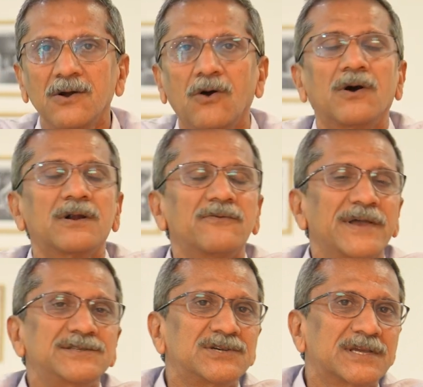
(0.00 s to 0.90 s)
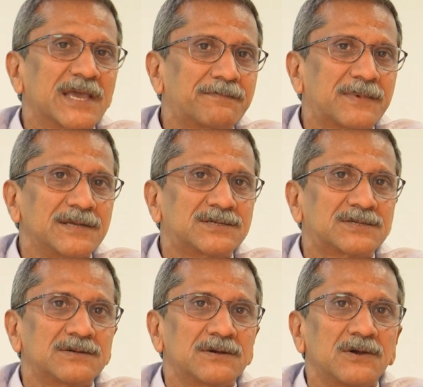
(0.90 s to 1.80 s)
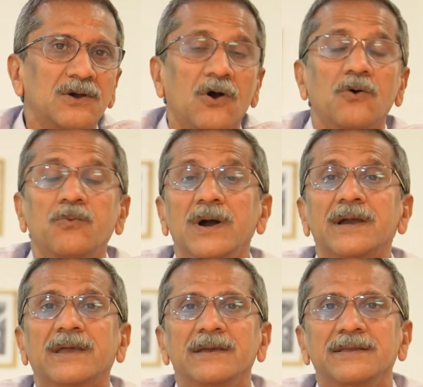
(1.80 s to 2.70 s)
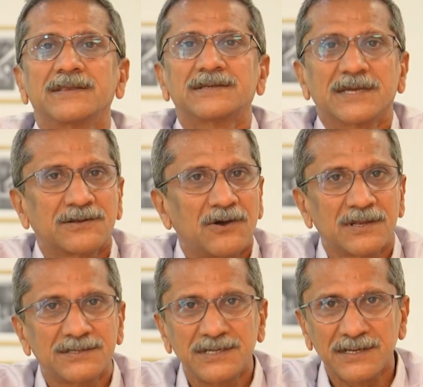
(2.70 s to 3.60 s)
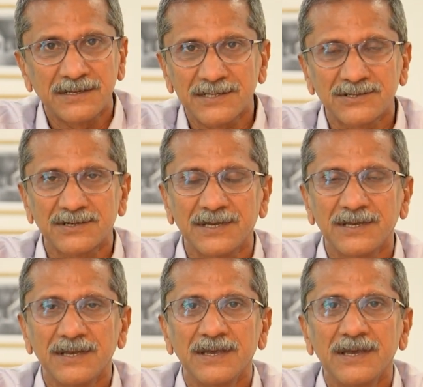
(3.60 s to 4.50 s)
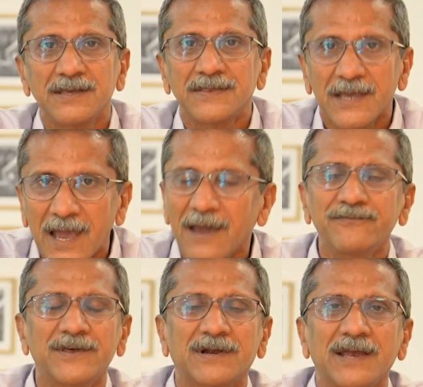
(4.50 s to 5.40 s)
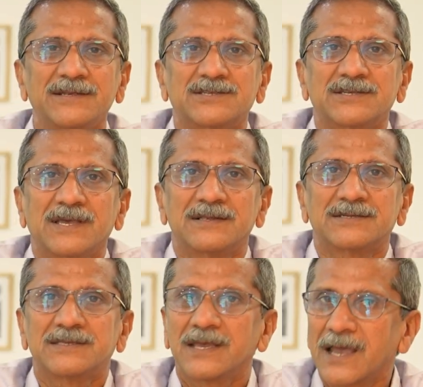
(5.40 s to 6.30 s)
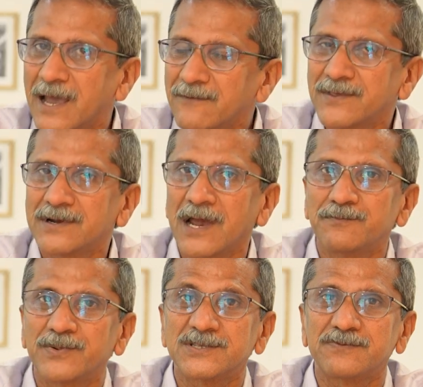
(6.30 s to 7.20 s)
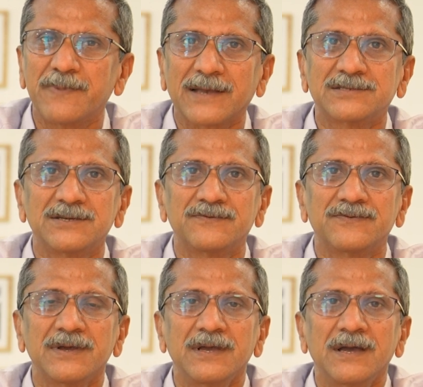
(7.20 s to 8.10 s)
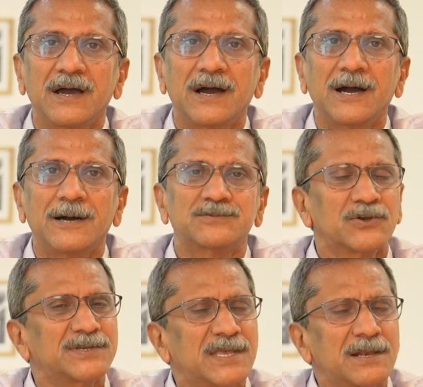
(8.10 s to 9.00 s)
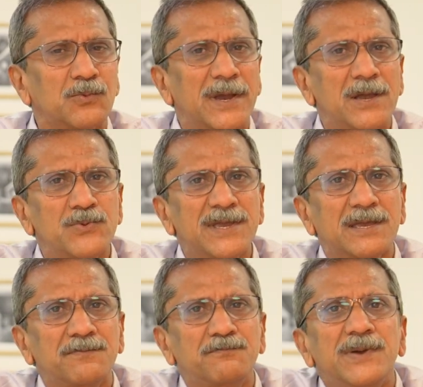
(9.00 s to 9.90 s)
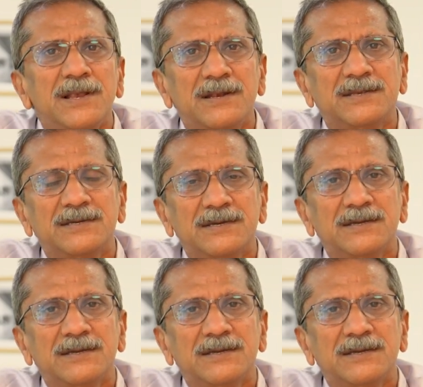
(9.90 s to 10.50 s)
or a venture capitalist or work in the technology industry. They have the right skills. They have the right perspective. So is there a way we can build